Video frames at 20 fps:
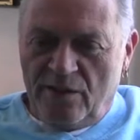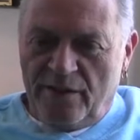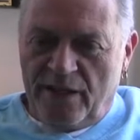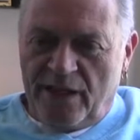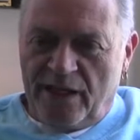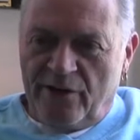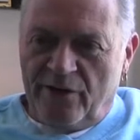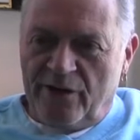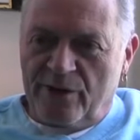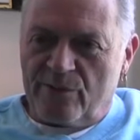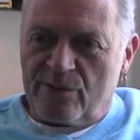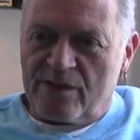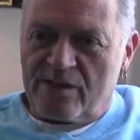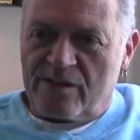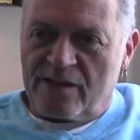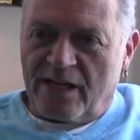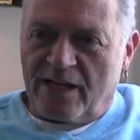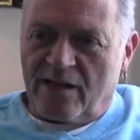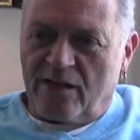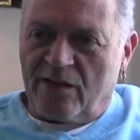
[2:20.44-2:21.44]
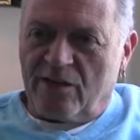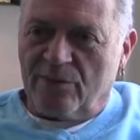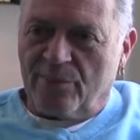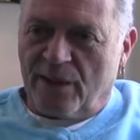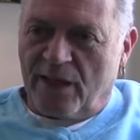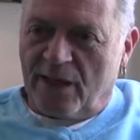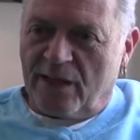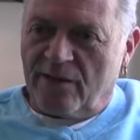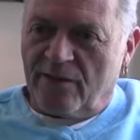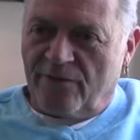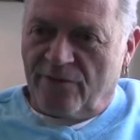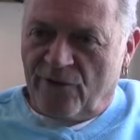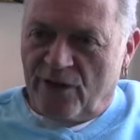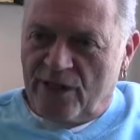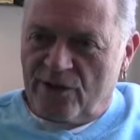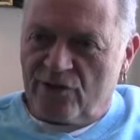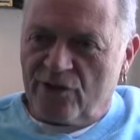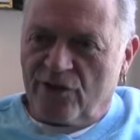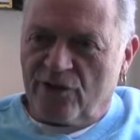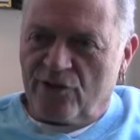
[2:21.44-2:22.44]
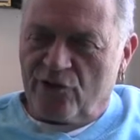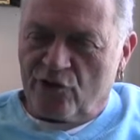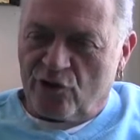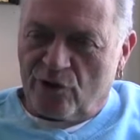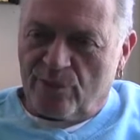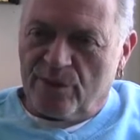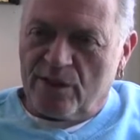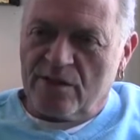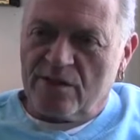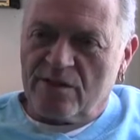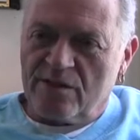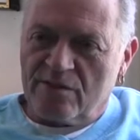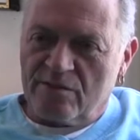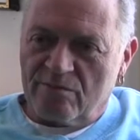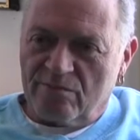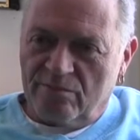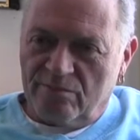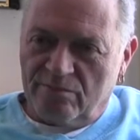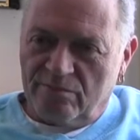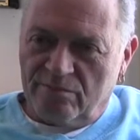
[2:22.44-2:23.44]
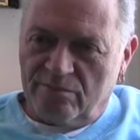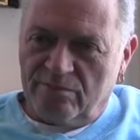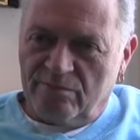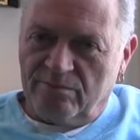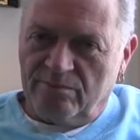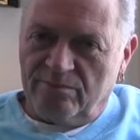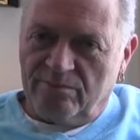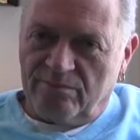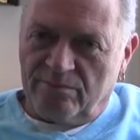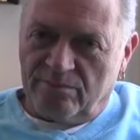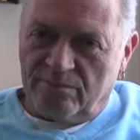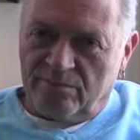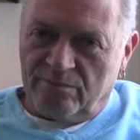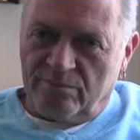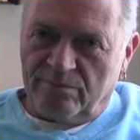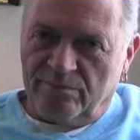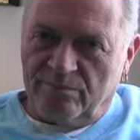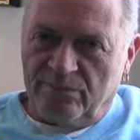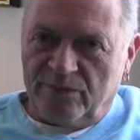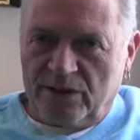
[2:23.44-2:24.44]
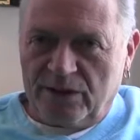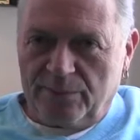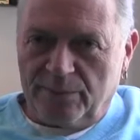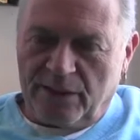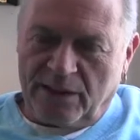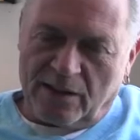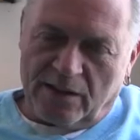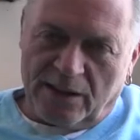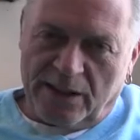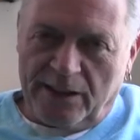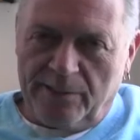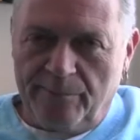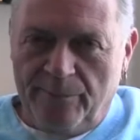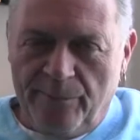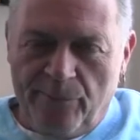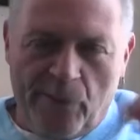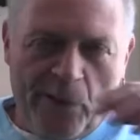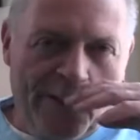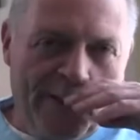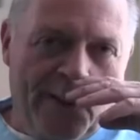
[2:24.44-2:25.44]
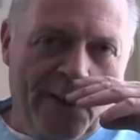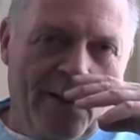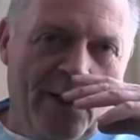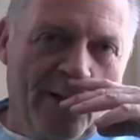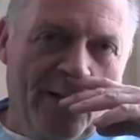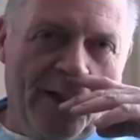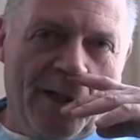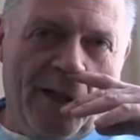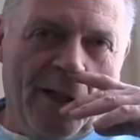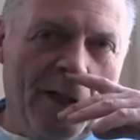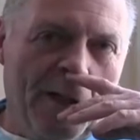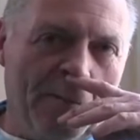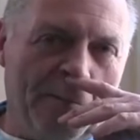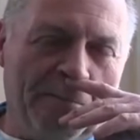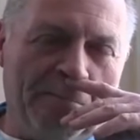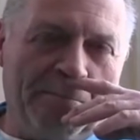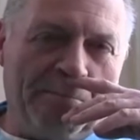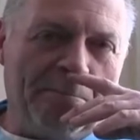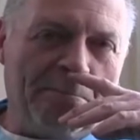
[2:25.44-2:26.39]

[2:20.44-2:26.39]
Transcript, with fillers: that area was settled by the French and the Germans typically. Um,